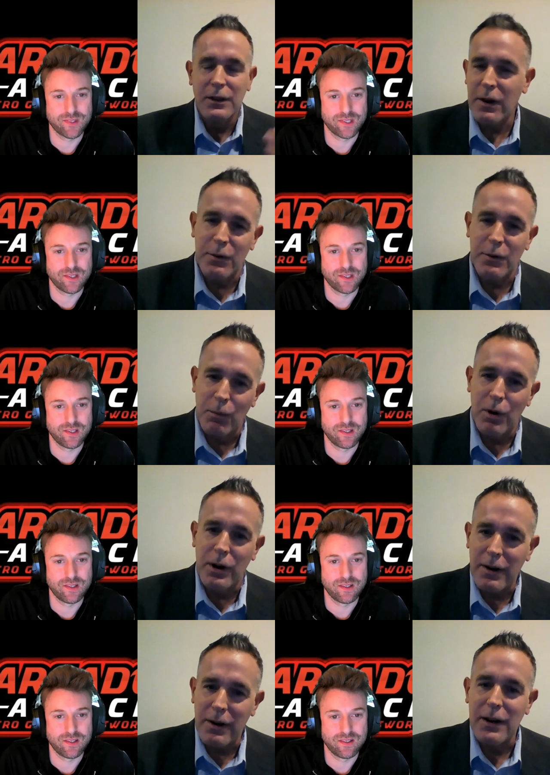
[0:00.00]
Speaker 1: It's five in the
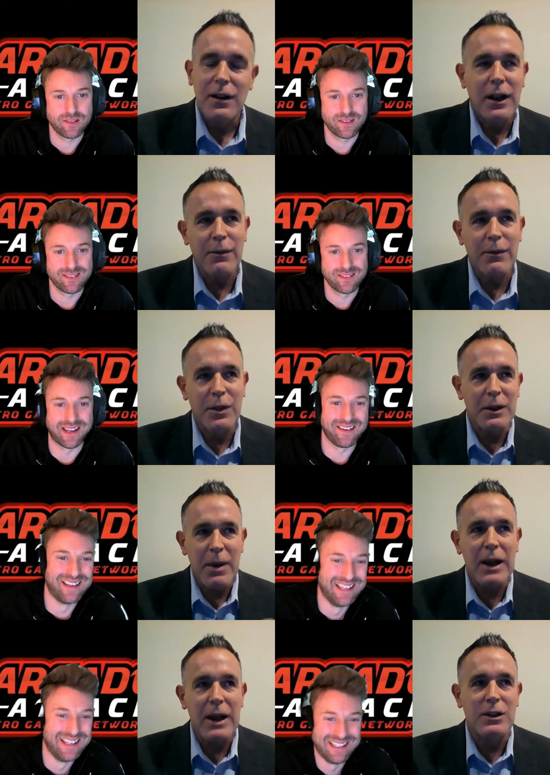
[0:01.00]
morning, right? I have to yeah.
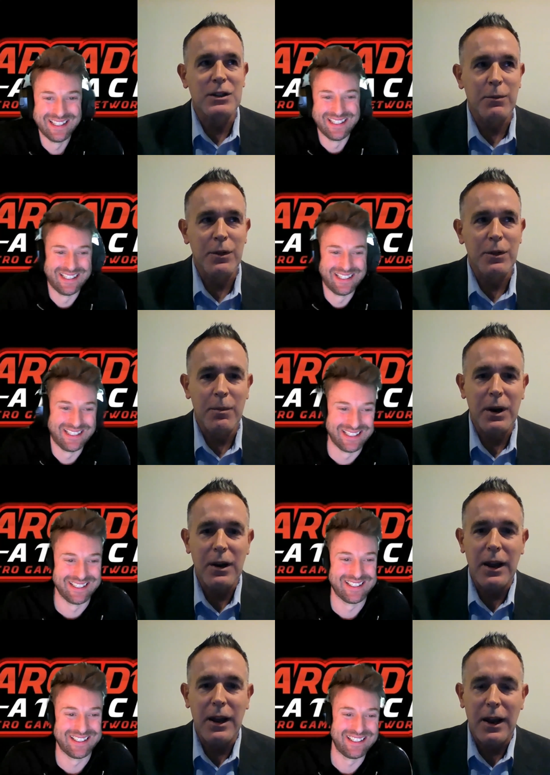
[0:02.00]
think back to some of them,
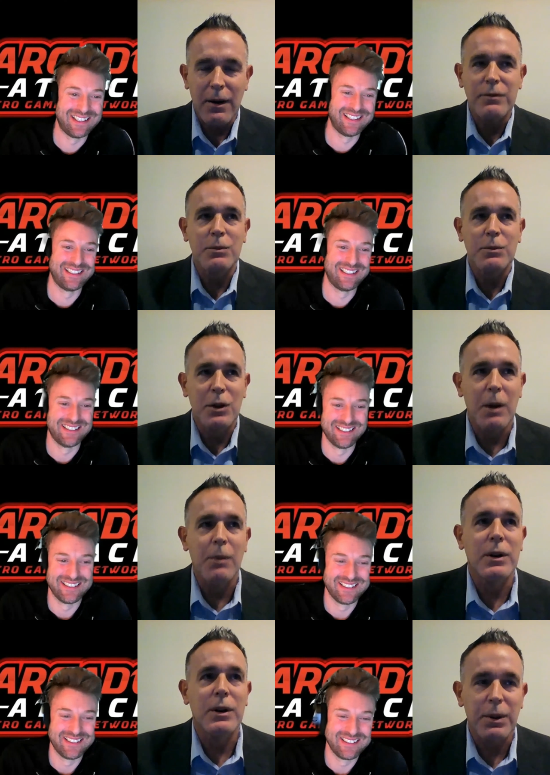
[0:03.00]
but I, I have some good
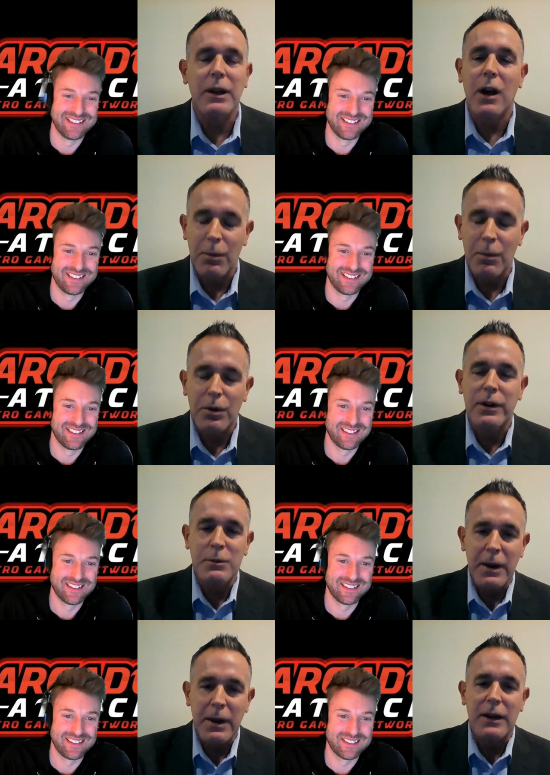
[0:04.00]
memories of playing Commodore
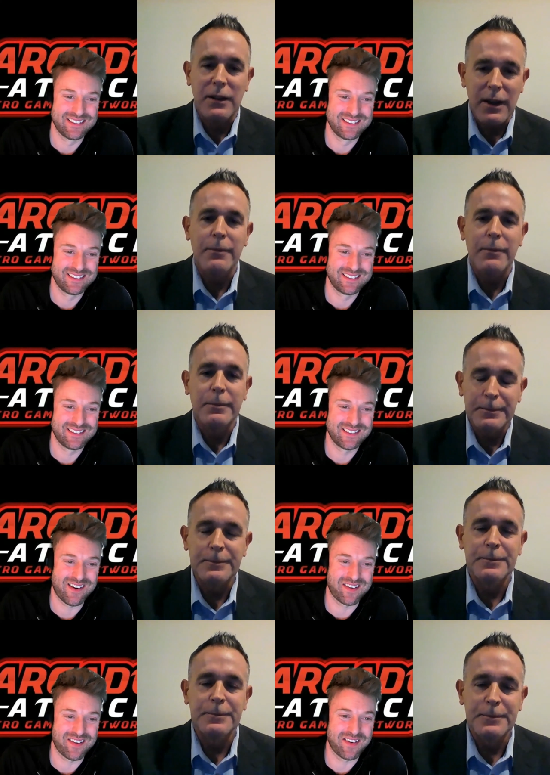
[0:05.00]
games back in the day.
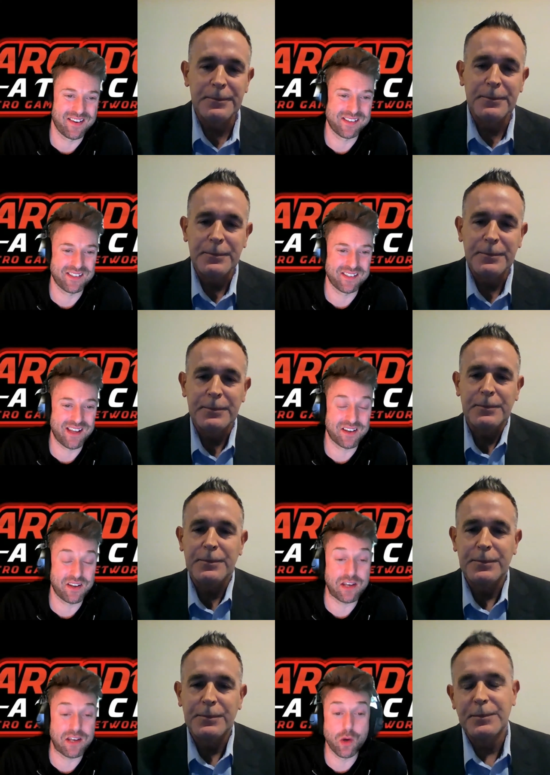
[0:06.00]
Speaker 2: Oh, nice. No,
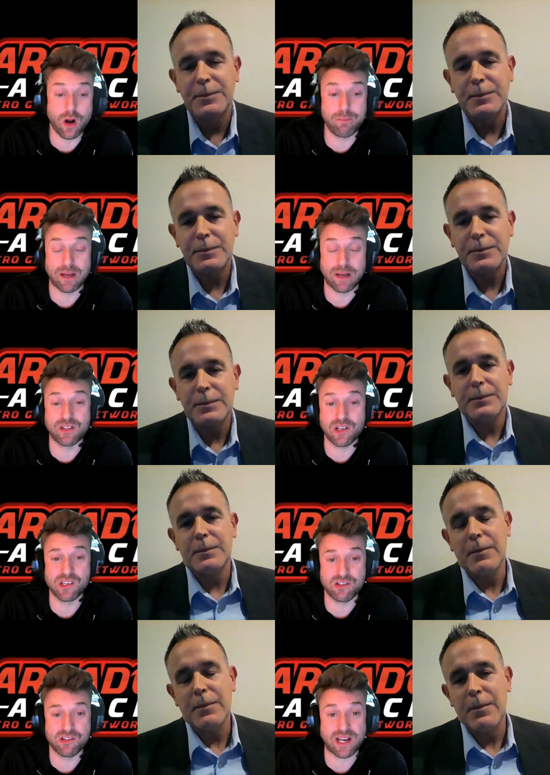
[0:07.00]
good. And you are a big
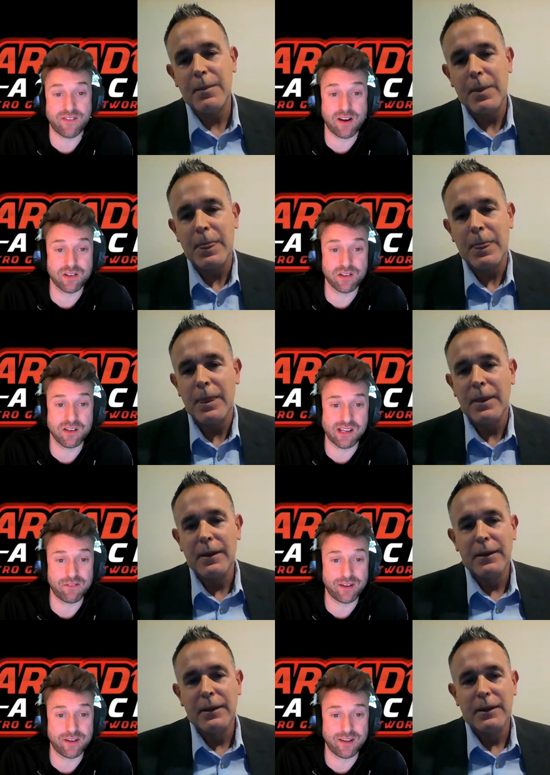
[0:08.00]
Dungeons and Dragons fan, aren't you? Is
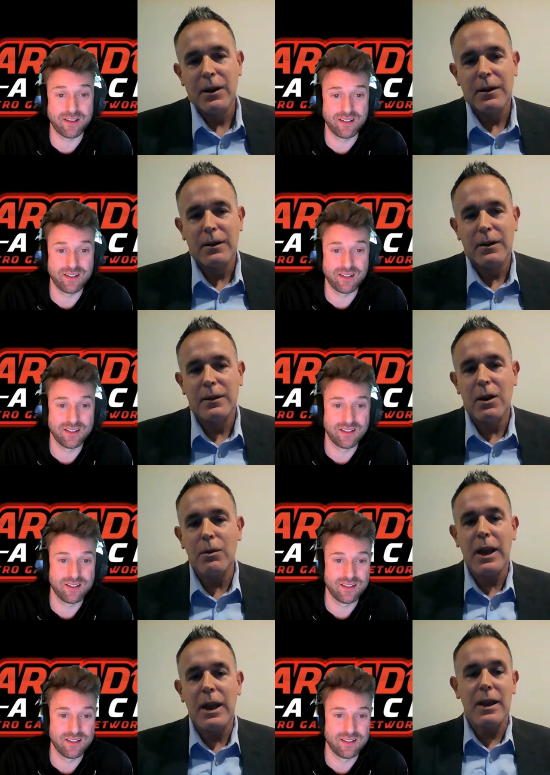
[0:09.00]
that fair?
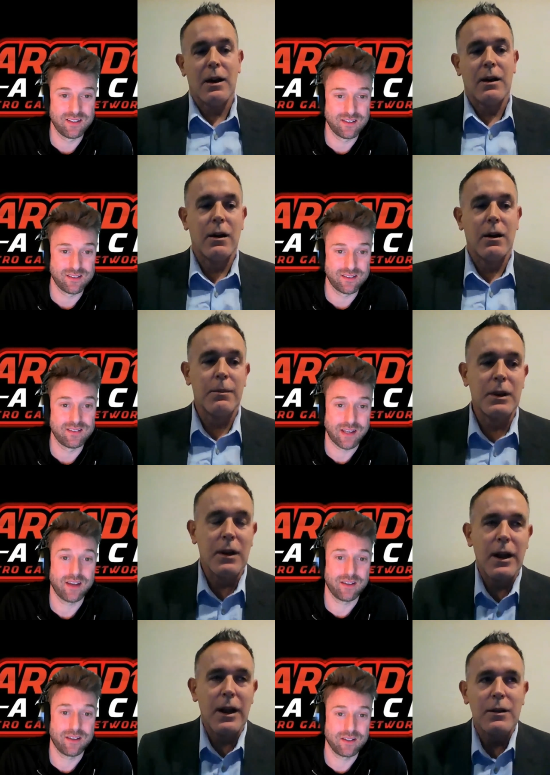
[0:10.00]
Speaker 1: Oh yeah, yeah. I mean,
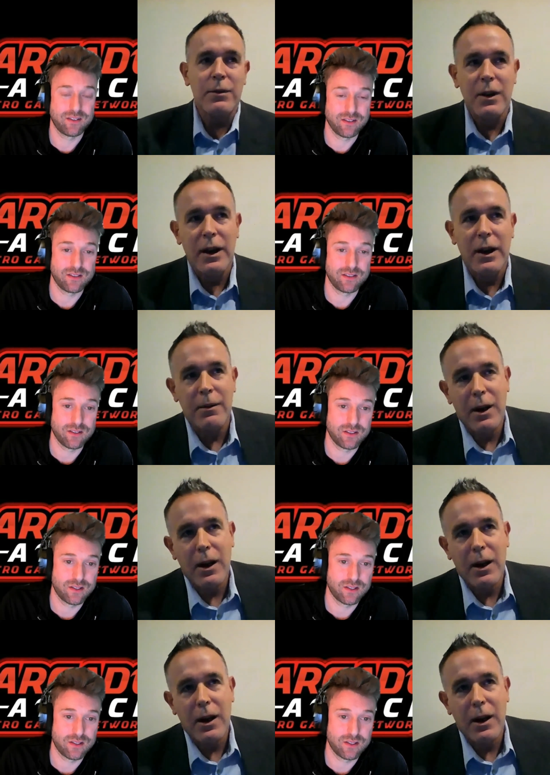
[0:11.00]
yeah. I even I